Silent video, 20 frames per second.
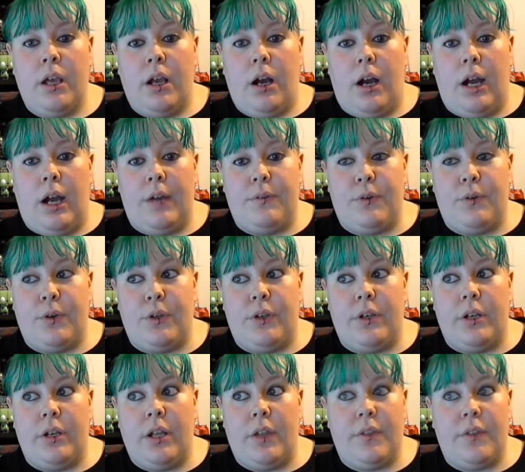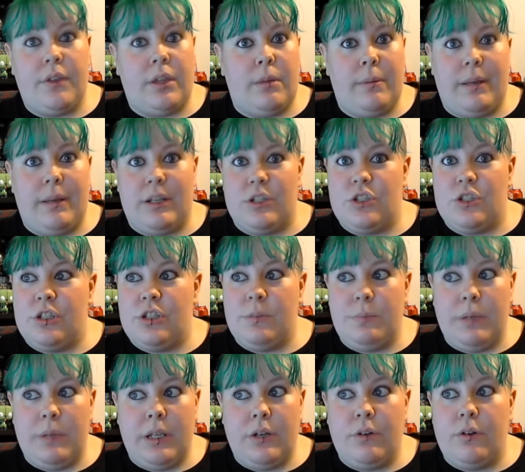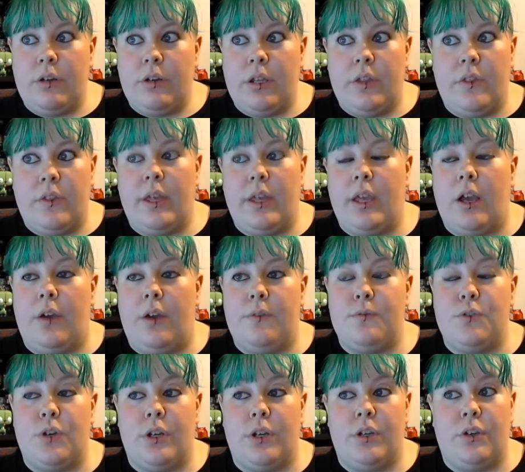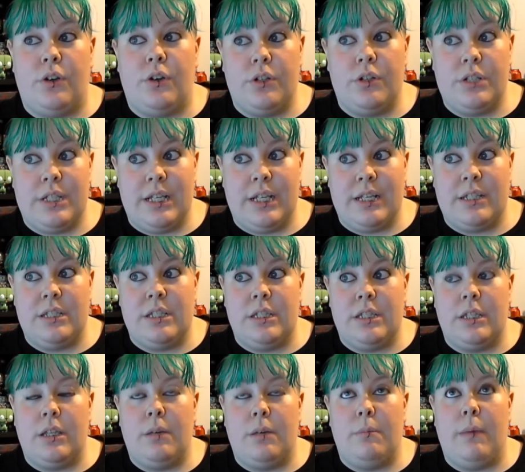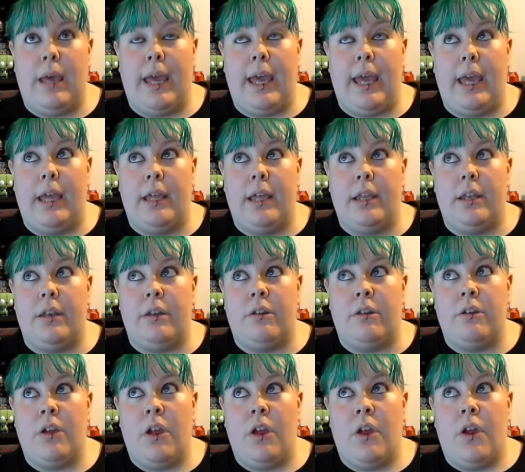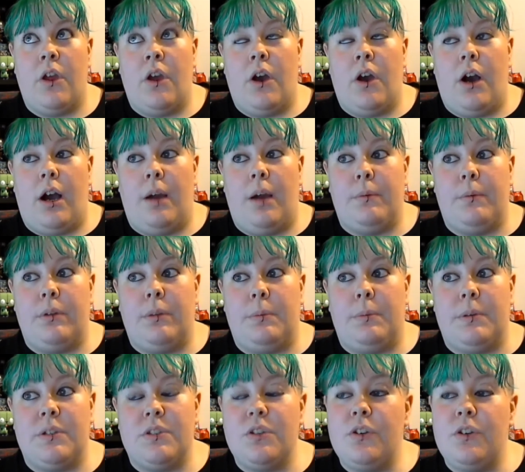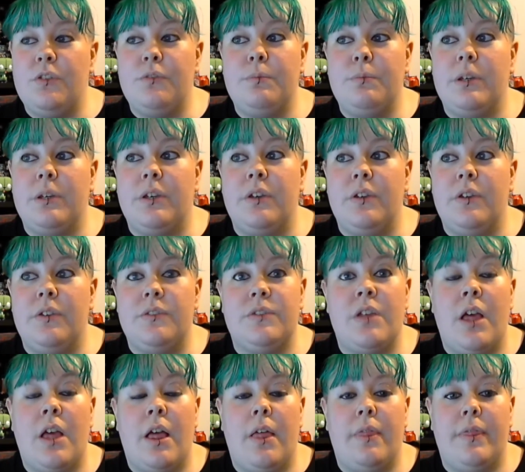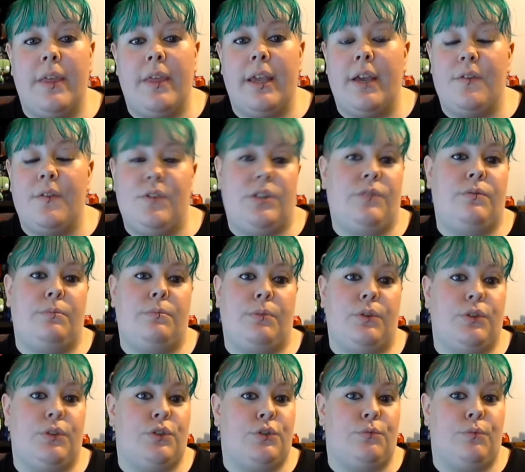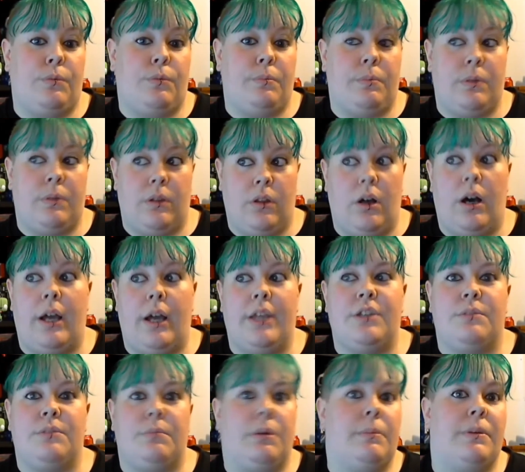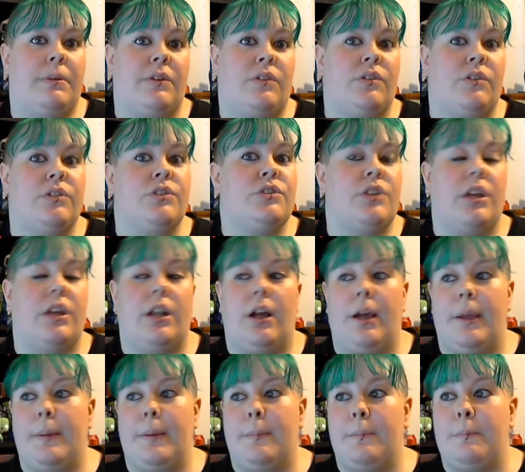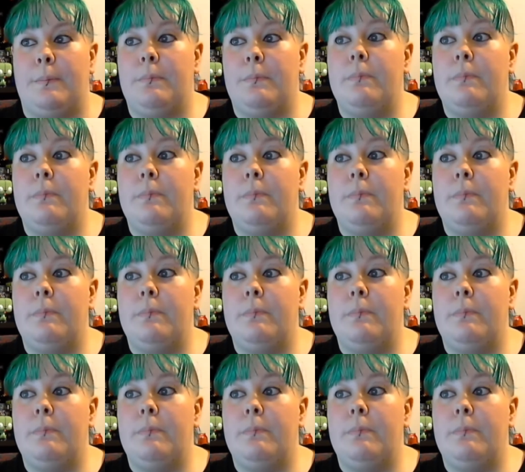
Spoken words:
I've heard nothing about shipping or anything. I've tried contacting them and I'm really pissed off because they haven't even bothered to reply to my message, and I am